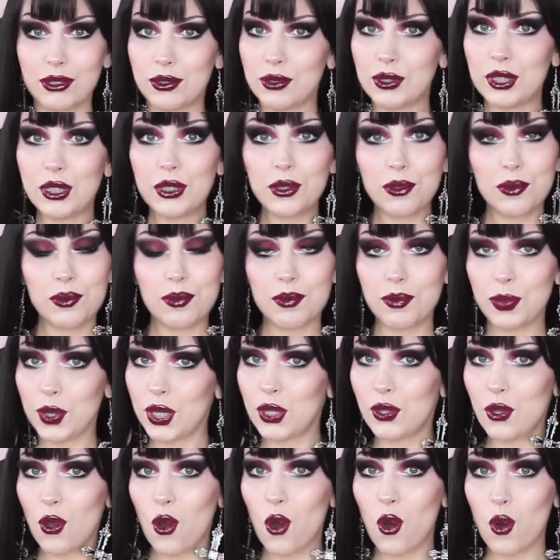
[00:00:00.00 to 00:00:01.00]
you know, be
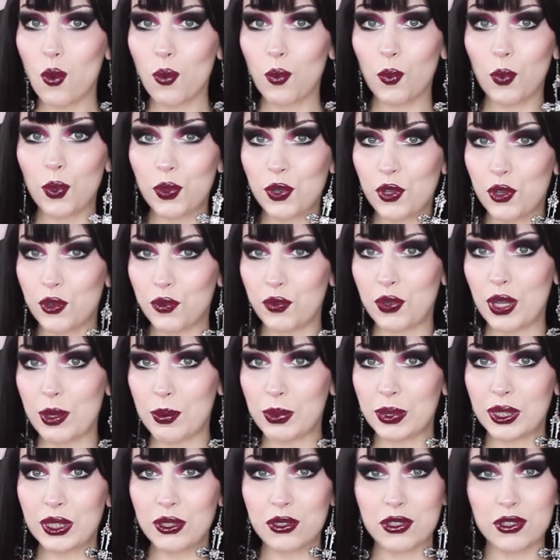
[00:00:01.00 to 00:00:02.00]
at home with your
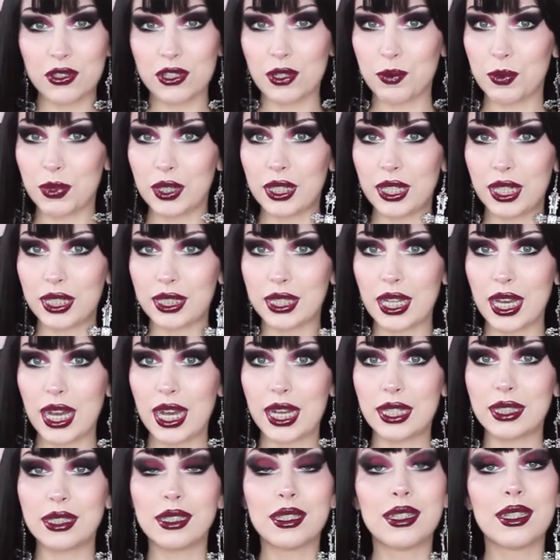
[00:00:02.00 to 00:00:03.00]
family or something like
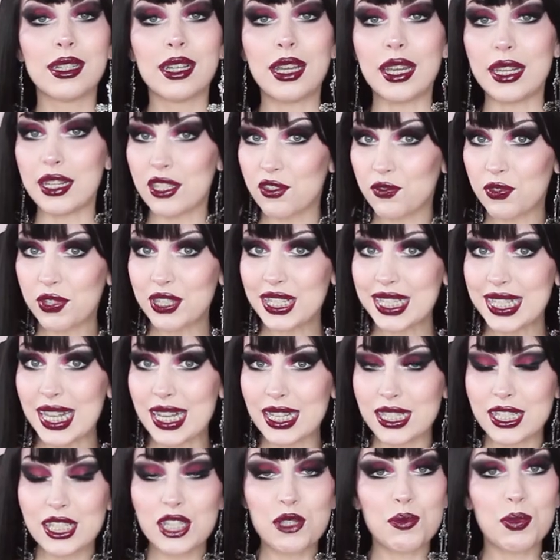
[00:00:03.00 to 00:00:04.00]
that. It is very
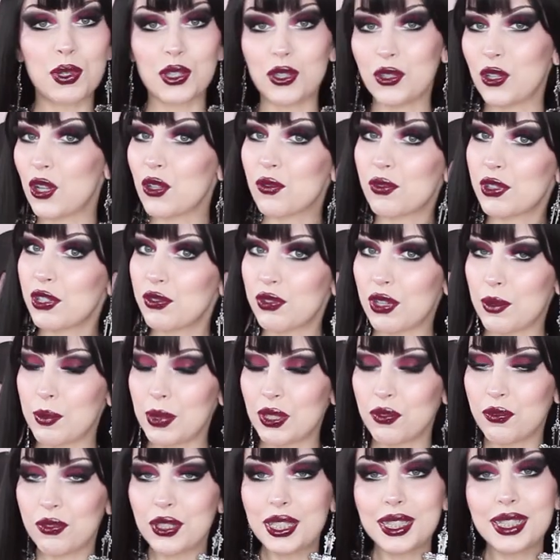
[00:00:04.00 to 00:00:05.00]
sexy but not very
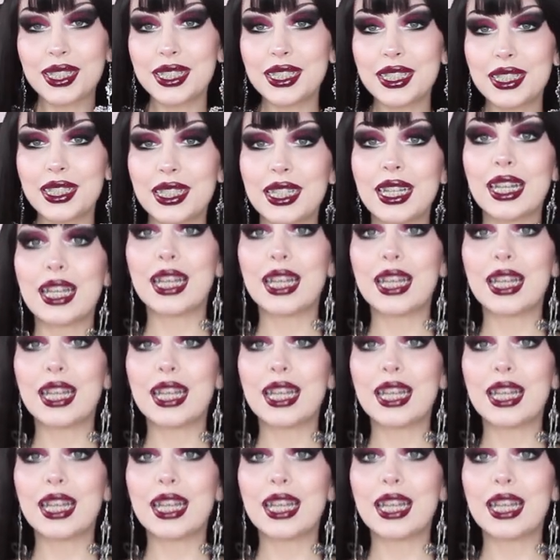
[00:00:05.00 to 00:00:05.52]
family friendly.